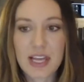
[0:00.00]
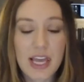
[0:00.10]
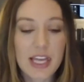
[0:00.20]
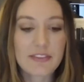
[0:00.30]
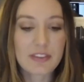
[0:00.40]

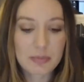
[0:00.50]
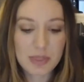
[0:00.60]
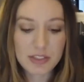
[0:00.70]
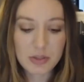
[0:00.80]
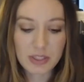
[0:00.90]
And if I'm
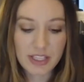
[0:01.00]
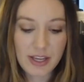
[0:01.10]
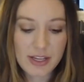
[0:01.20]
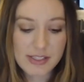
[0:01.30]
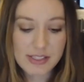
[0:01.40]
being totally
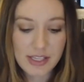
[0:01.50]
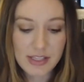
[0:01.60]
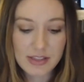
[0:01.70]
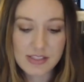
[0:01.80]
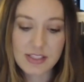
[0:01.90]
honest,
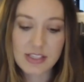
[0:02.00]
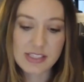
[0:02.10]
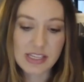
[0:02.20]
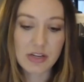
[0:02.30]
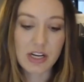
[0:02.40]
this is going to
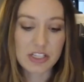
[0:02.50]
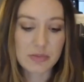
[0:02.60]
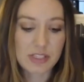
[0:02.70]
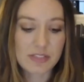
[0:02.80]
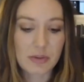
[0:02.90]
sound harsh,
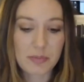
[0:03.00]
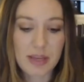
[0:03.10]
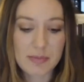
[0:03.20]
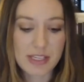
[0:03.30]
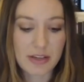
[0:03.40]
but it's from
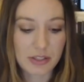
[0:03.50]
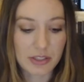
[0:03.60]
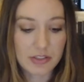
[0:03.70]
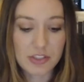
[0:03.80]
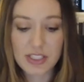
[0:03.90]
Pam Souter.
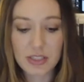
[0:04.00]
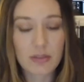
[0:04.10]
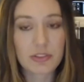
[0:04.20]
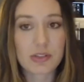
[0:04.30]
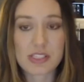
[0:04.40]
Just get
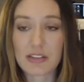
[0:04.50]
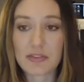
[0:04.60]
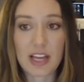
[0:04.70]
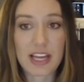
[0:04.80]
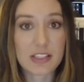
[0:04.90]
over yourself.
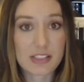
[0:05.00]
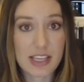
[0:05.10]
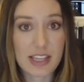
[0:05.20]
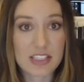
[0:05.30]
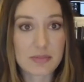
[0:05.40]
I had to say
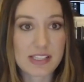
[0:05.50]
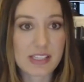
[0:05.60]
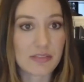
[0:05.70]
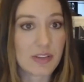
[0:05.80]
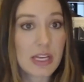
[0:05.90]
that to
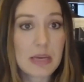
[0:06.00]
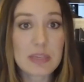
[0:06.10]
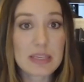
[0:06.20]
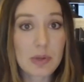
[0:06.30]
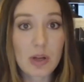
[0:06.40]
myself.
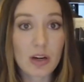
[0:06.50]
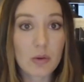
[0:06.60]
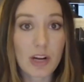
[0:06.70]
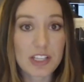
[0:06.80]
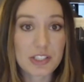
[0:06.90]
People aren't
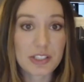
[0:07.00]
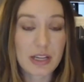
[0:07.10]
watching.